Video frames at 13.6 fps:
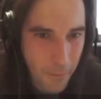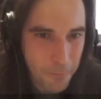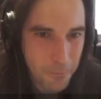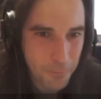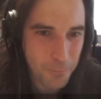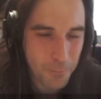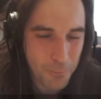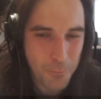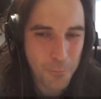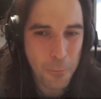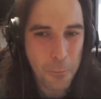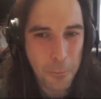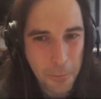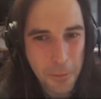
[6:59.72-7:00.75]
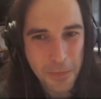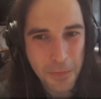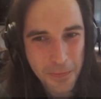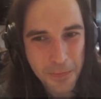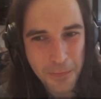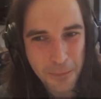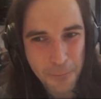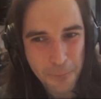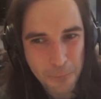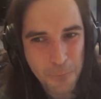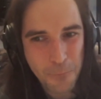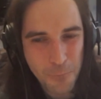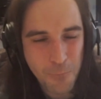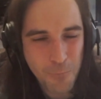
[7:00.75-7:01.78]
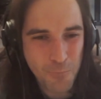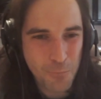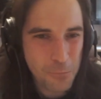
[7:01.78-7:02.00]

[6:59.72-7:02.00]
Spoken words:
You know, then he comes back and then Vince